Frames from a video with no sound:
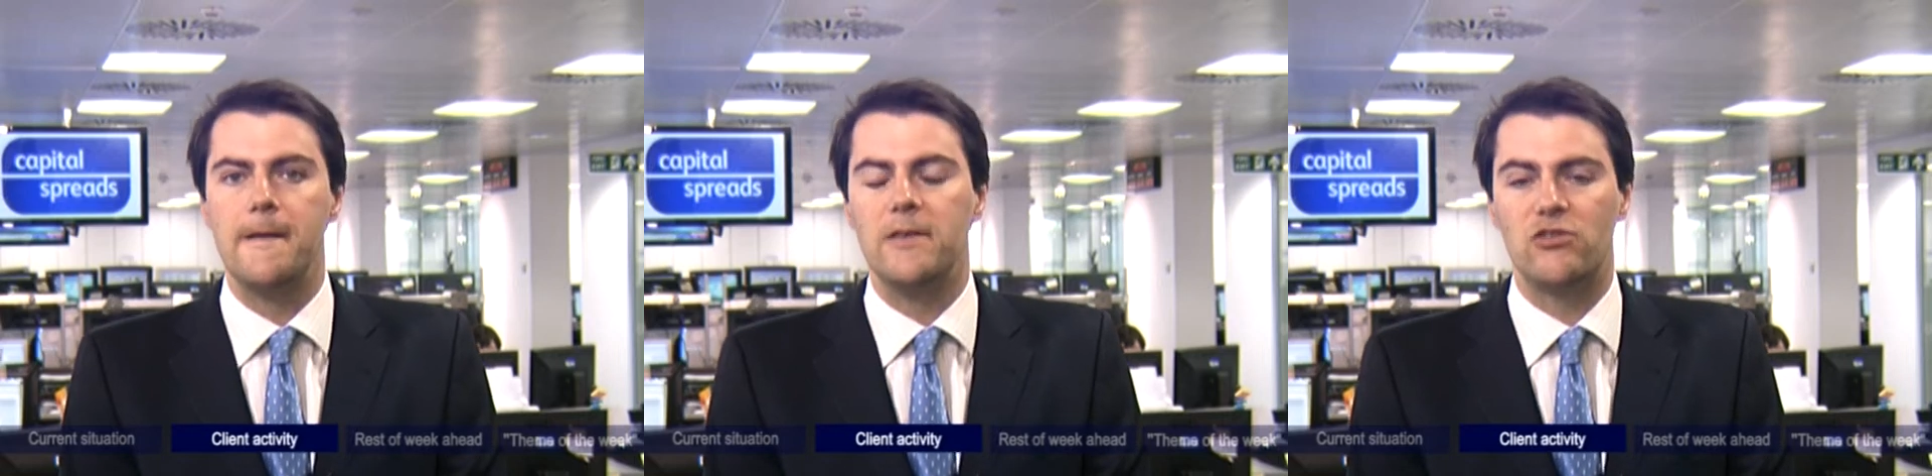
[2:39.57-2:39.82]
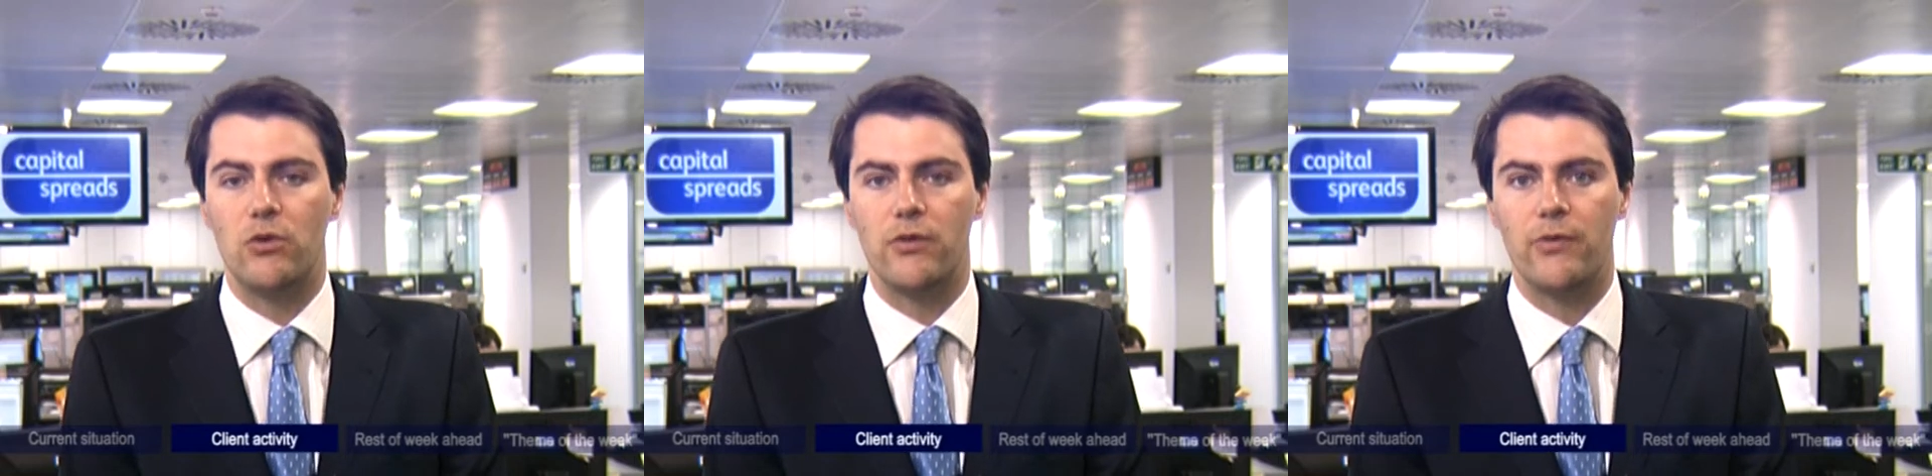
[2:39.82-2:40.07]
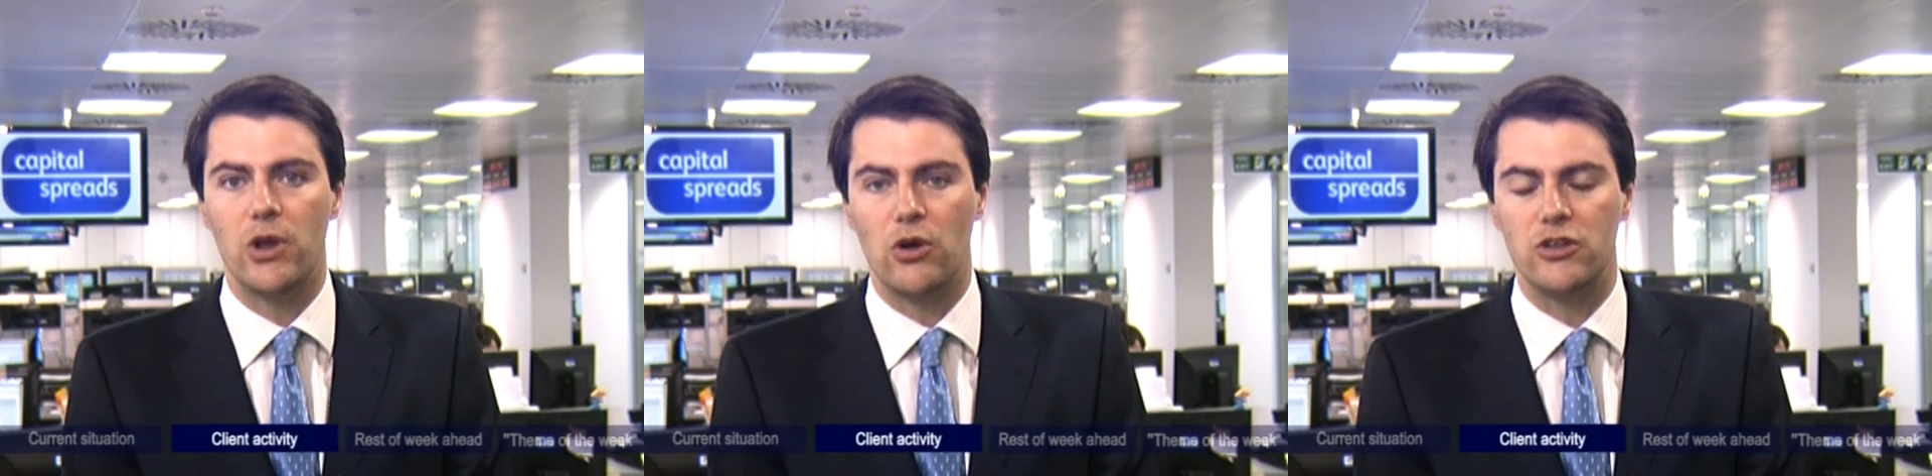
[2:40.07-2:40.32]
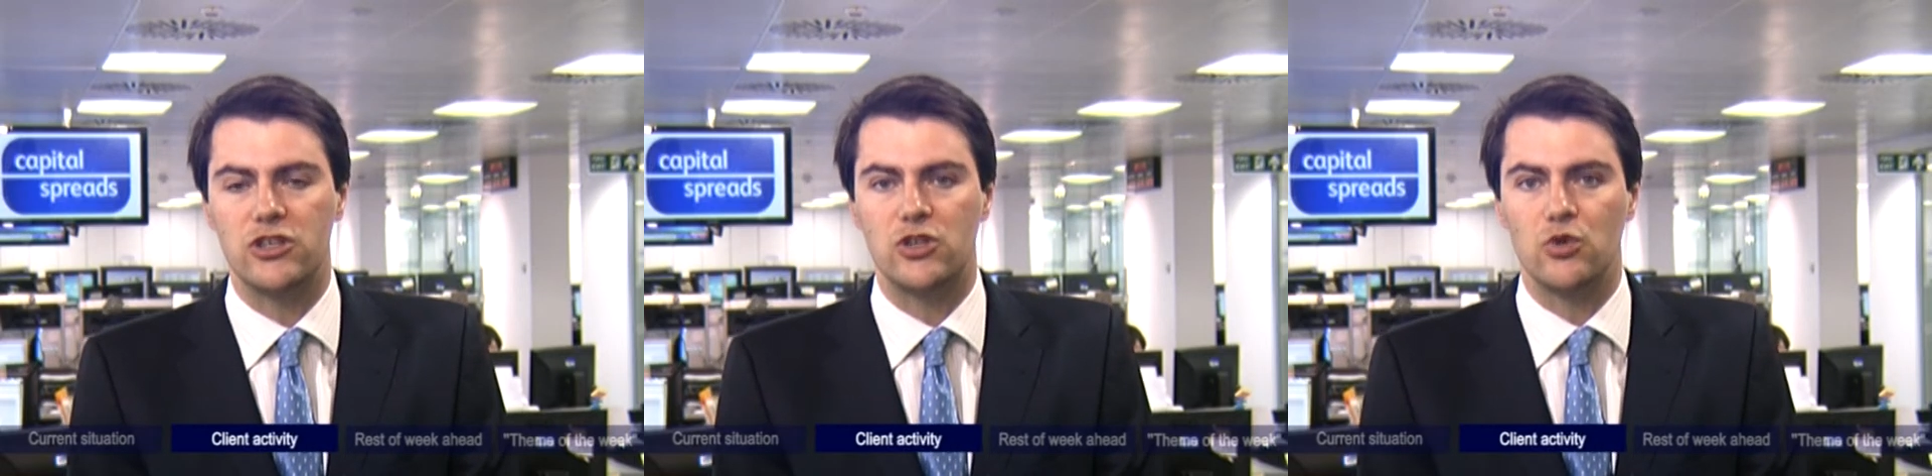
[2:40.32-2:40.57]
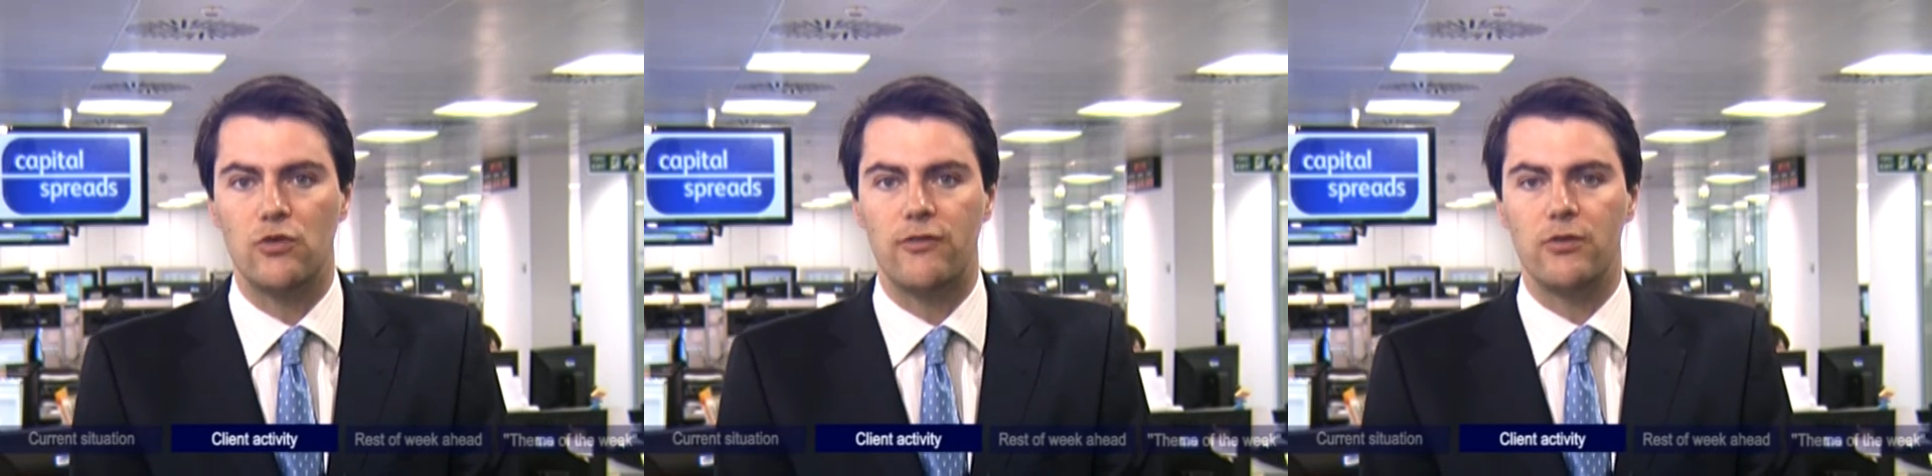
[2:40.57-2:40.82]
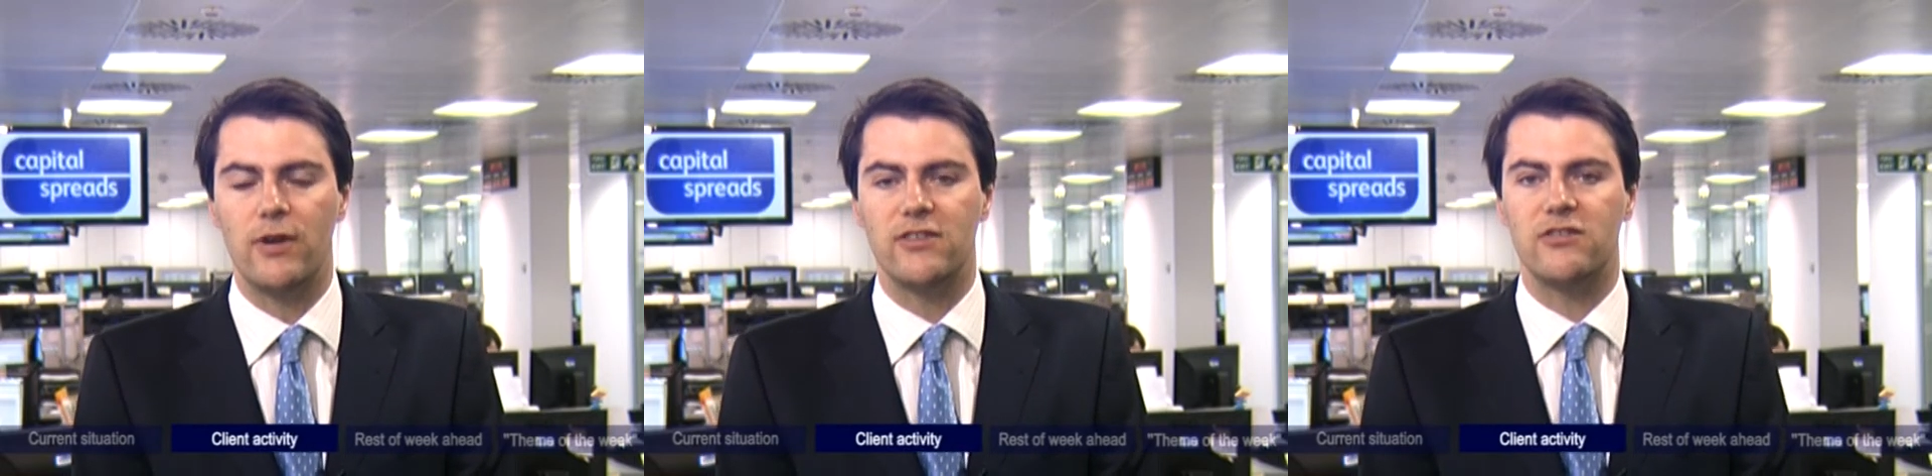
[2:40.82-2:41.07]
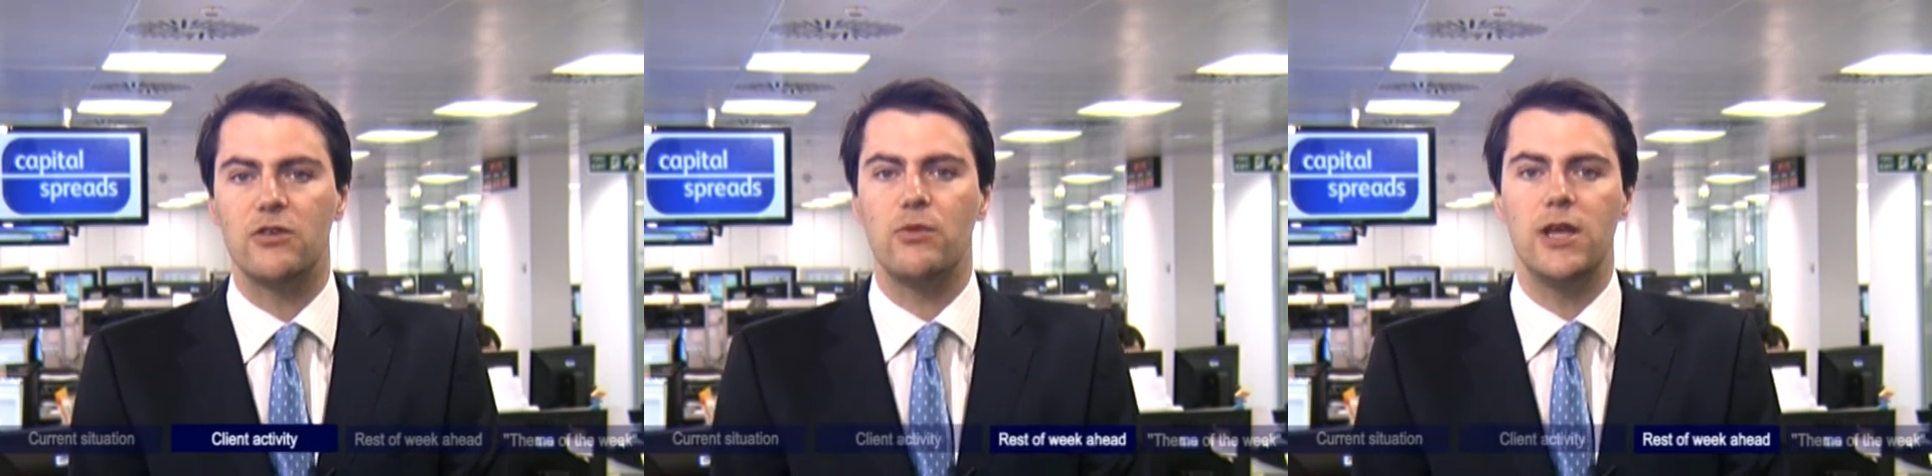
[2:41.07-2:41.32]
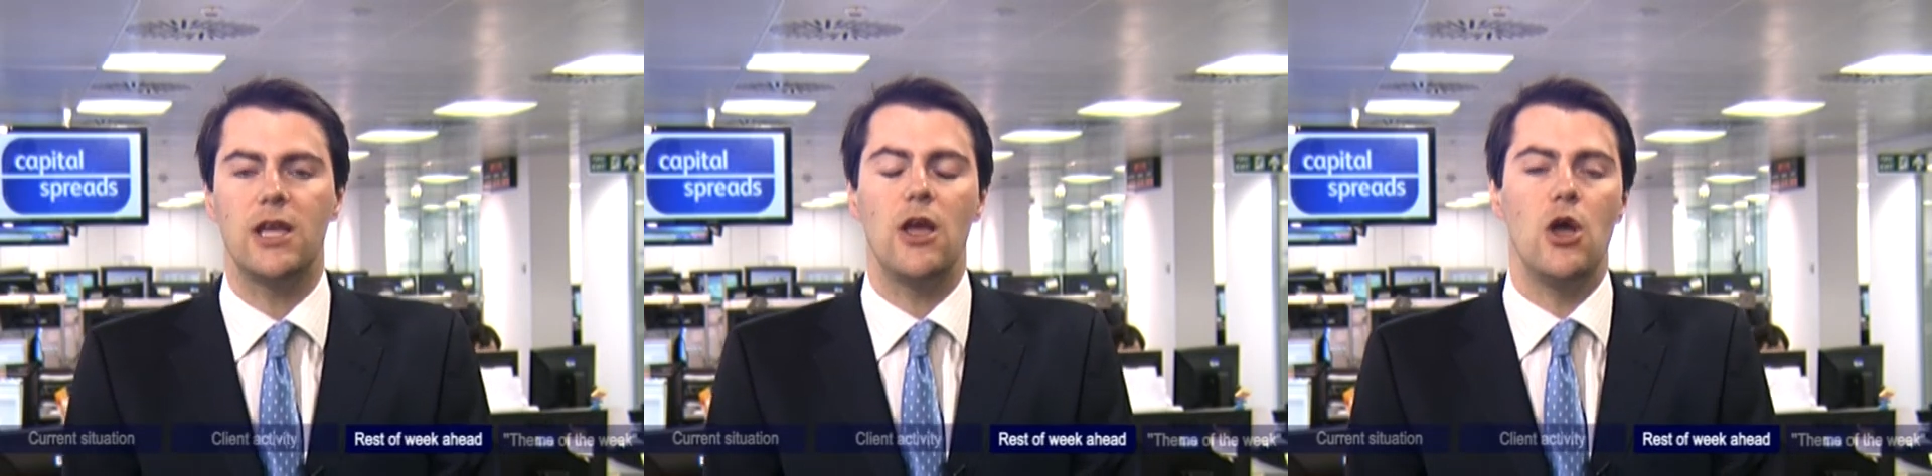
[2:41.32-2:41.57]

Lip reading: So what have we got in store for the rest of the week?